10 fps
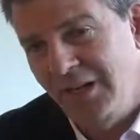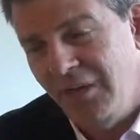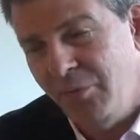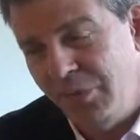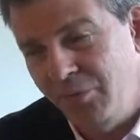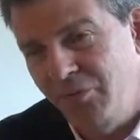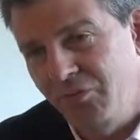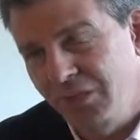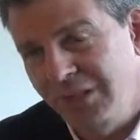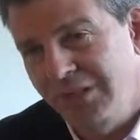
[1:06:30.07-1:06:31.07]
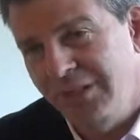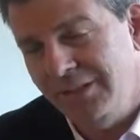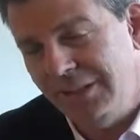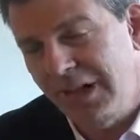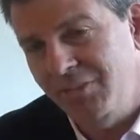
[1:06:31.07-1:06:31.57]
And people really,
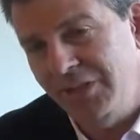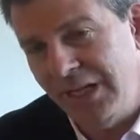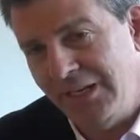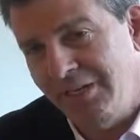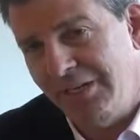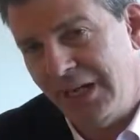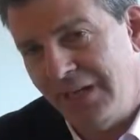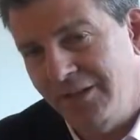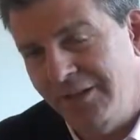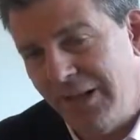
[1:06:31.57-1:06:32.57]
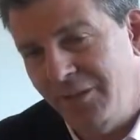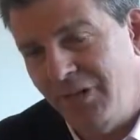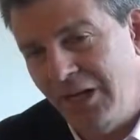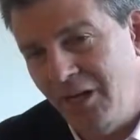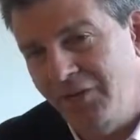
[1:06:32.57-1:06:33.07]
it's time to take a stand. It's time
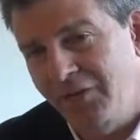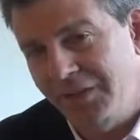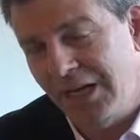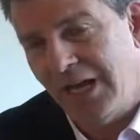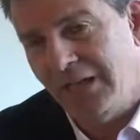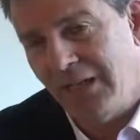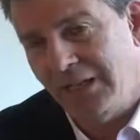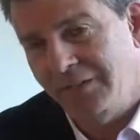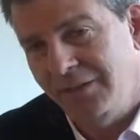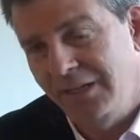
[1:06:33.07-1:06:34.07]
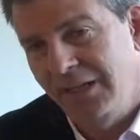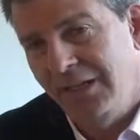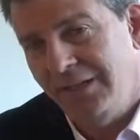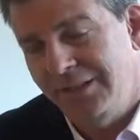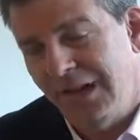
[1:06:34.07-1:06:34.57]
to get off the sidelines.
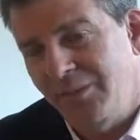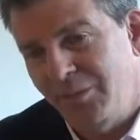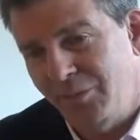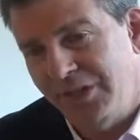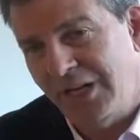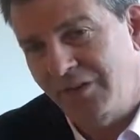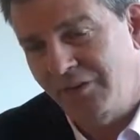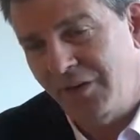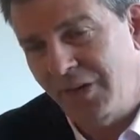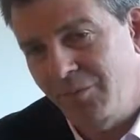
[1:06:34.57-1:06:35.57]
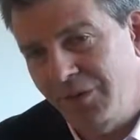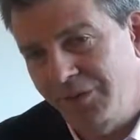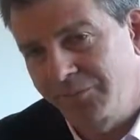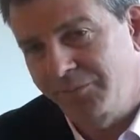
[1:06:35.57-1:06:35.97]
It's time to protect your family.